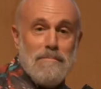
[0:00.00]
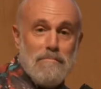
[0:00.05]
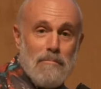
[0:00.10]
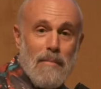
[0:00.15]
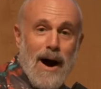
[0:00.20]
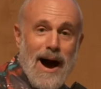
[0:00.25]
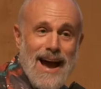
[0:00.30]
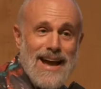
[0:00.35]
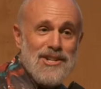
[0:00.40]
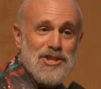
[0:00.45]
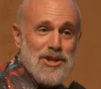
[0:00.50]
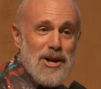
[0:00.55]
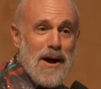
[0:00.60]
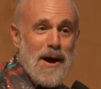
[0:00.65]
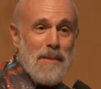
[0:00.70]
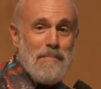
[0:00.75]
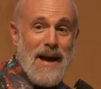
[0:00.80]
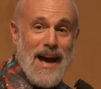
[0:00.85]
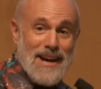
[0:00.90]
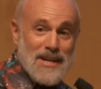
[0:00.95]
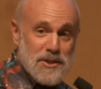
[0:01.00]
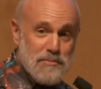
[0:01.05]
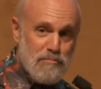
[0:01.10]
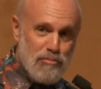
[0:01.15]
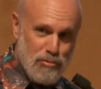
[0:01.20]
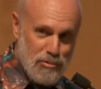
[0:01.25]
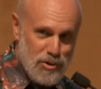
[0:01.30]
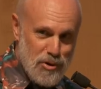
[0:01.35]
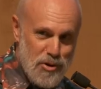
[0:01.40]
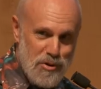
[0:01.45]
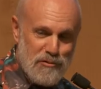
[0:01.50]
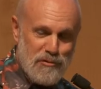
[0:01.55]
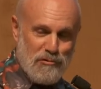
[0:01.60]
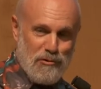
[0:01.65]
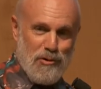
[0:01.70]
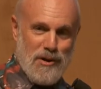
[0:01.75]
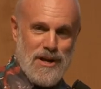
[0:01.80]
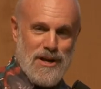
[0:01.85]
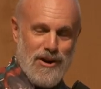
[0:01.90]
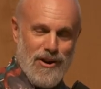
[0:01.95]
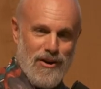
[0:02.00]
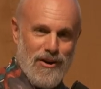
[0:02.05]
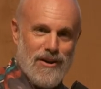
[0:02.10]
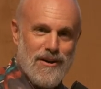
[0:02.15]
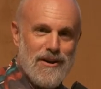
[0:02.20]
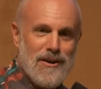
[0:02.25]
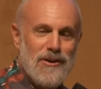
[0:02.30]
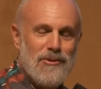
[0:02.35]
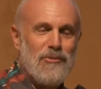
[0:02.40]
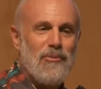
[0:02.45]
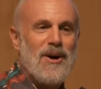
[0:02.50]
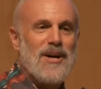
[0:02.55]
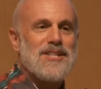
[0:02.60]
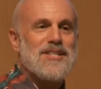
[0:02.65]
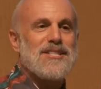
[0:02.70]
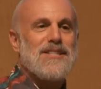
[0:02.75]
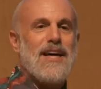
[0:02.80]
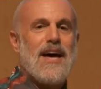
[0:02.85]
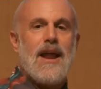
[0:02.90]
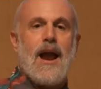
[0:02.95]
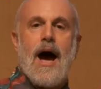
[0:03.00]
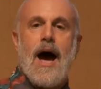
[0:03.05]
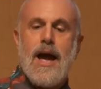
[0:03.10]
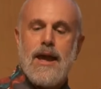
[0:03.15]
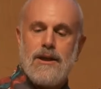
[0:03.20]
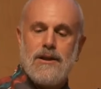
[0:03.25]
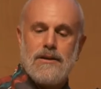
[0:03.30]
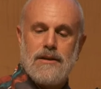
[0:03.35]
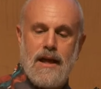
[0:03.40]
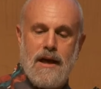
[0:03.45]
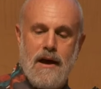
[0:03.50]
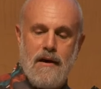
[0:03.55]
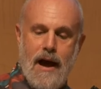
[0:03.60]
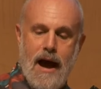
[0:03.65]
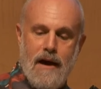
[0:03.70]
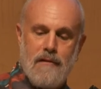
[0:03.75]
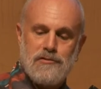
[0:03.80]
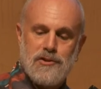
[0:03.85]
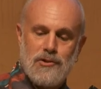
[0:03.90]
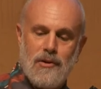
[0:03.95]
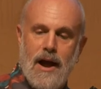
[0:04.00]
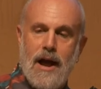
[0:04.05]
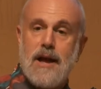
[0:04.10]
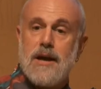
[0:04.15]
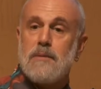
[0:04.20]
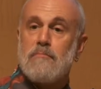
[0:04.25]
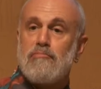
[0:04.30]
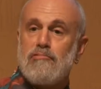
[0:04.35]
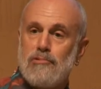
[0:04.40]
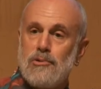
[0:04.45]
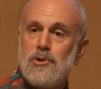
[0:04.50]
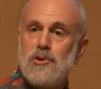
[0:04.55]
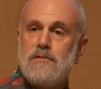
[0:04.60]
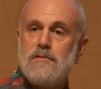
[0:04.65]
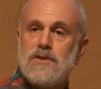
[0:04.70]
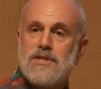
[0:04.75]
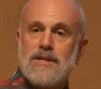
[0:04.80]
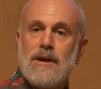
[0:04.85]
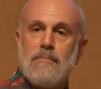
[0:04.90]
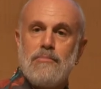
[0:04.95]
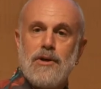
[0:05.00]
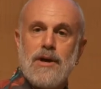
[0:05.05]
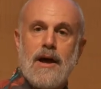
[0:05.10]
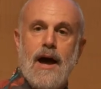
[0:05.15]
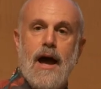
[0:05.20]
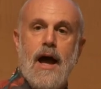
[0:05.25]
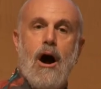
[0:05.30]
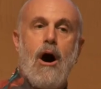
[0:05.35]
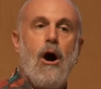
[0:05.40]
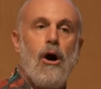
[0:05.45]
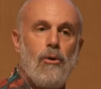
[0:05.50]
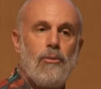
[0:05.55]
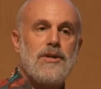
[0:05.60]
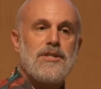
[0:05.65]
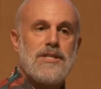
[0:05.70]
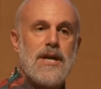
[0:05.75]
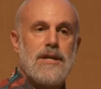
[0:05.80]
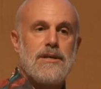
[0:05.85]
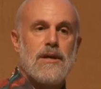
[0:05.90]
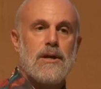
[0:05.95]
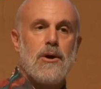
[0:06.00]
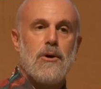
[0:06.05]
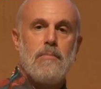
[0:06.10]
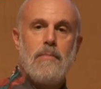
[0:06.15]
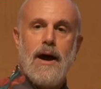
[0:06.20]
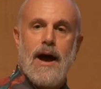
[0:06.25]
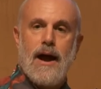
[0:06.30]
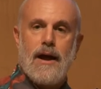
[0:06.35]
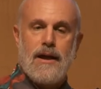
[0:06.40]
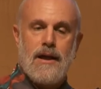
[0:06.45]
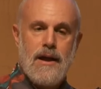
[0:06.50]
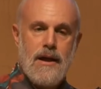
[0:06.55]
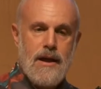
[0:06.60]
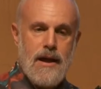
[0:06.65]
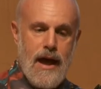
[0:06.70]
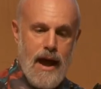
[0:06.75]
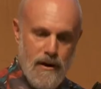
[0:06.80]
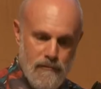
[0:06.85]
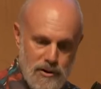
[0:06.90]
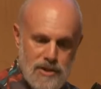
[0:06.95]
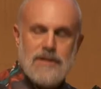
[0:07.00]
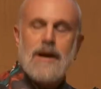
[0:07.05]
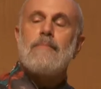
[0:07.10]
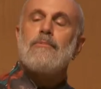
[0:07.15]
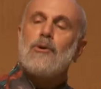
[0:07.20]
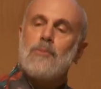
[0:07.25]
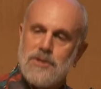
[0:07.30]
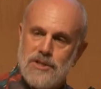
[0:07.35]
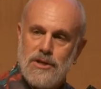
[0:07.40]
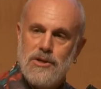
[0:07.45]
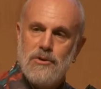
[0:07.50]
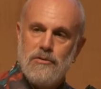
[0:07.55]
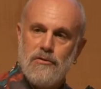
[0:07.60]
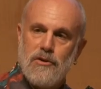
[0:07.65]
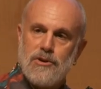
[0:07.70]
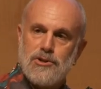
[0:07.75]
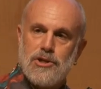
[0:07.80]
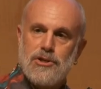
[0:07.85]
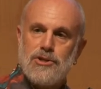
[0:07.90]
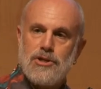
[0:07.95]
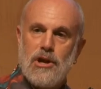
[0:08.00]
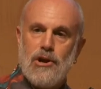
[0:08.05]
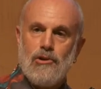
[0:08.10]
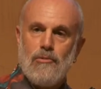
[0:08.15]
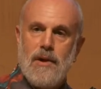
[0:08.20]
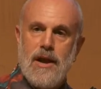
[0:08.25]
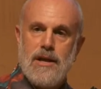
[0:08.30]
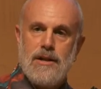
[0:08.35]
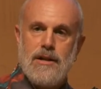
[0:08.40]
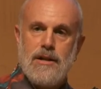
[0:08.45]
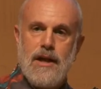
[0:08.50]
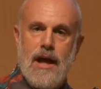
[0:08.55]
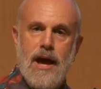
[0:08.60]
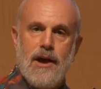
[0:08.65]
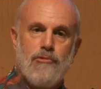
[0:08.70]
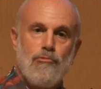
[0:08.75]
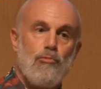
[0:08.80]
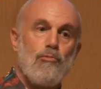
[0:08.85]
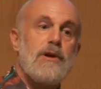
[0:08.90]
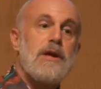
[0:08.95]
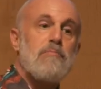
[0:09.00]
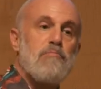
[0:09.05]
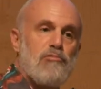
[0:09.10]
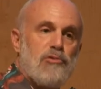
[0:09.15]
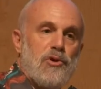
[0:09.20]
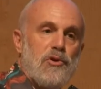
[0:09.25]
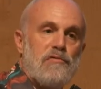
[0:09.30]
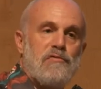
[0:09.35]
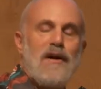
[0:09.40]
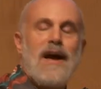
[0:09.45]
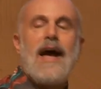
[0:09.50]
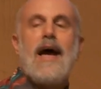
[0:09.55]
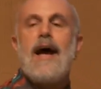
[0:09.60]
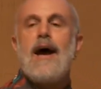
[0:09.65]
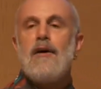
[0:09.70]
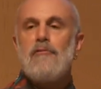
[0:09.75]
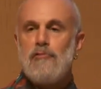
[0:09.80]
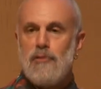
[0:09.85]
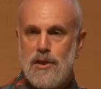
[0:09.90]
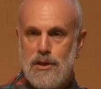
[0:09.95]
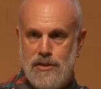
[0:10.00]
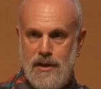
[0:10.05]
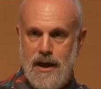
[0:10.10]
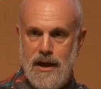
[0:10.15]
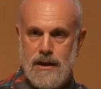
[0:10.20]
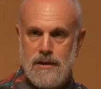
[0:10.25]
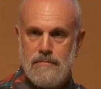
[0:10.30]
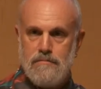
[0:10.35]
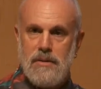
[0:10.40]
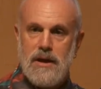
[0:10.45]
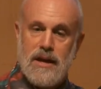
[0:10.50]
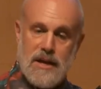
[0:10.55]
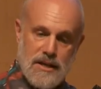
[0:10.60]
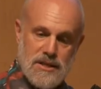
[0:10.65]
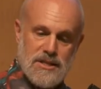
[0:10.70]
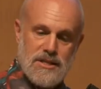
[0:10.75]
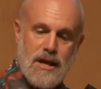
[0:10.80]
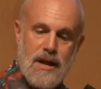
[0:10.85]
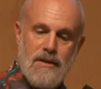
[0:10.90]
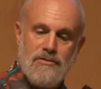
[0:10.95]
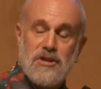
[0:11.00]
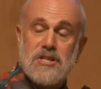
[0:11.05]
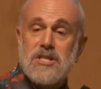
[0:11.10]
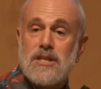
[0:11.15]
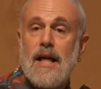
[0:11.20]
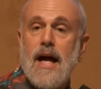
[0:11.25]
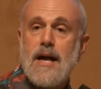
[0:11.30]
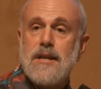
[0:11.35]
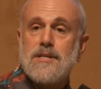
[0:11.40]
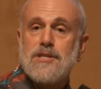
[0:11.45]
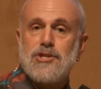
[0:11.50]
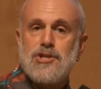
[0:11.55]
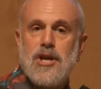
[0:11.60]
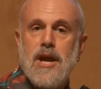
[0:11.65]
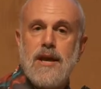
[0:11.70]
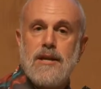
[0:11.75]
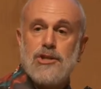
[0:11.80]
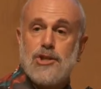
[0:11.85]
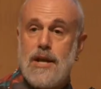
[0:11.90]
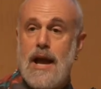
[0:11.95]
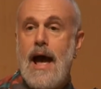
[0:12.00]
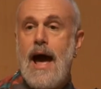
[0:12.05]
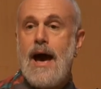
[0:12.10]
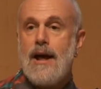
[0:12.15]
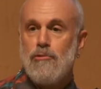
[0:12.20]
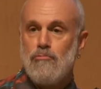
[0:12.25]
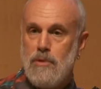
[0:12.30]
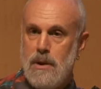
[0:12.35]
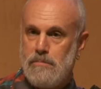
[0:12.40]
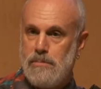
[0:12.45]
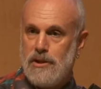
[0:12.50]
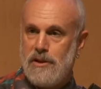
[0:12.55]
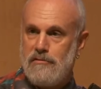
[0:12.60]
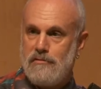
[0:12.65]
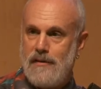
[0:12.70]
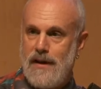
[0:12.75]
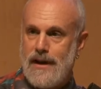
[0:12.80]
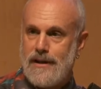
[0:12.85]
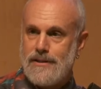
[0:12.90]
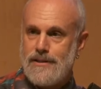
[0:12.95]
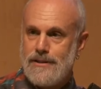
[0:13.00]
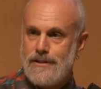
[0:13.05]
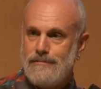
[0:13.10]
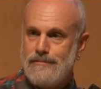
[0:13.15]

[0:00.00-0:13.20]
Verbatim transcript: my job as proofreader was that I could, after I had approved something, I always had to go back every time there was a new version generated and reproof everything because right. the slightest change had a ripple effect.